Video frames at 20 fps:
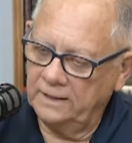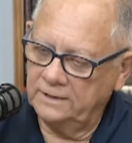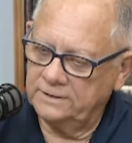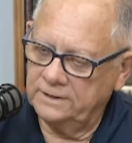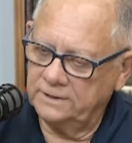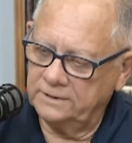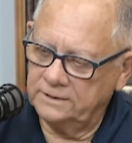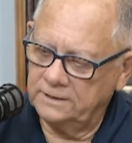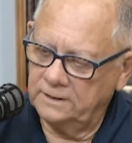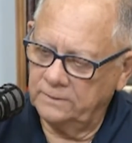
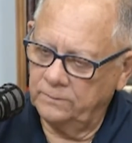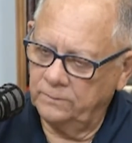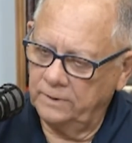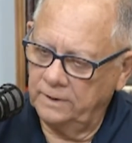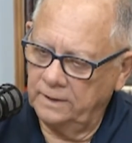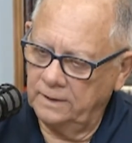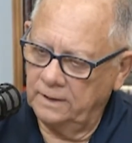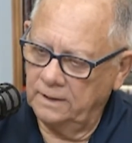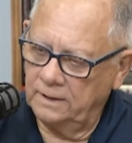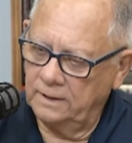is that
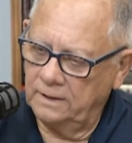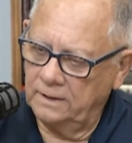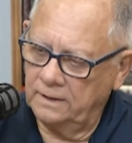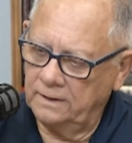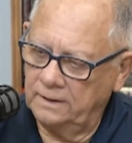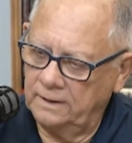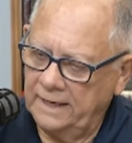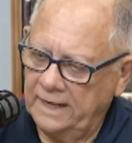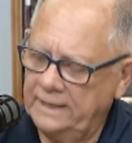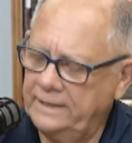when
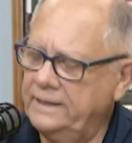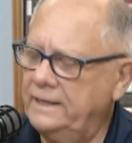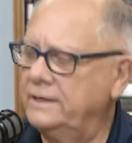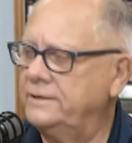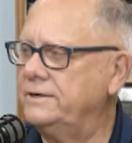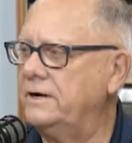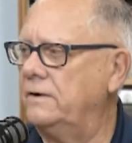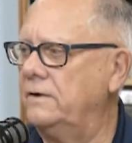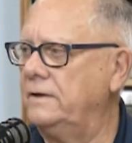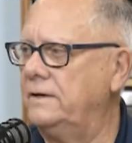Dan
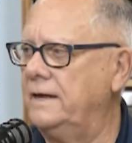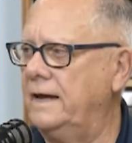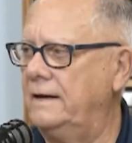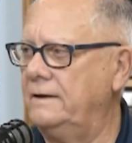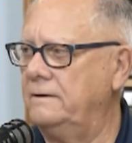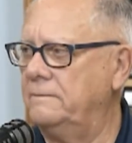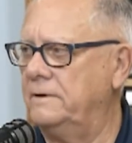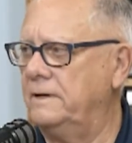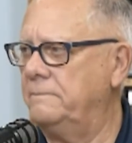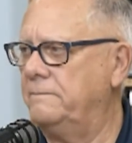D'Antoni came
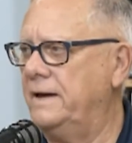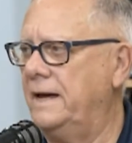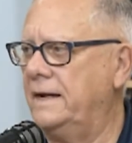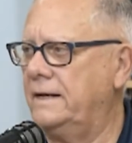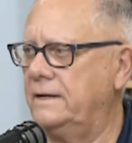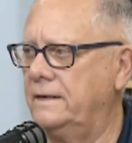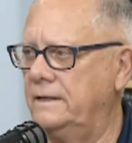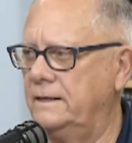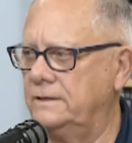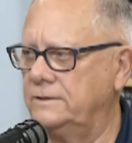to me
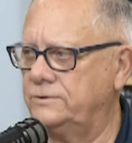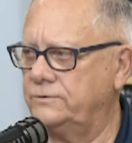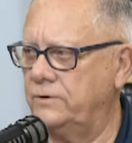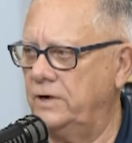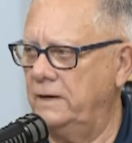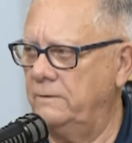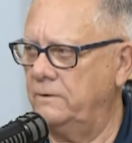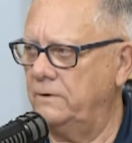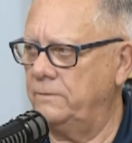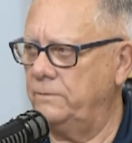back in his
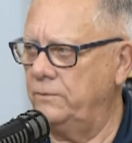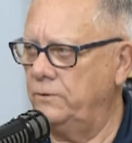dream of doing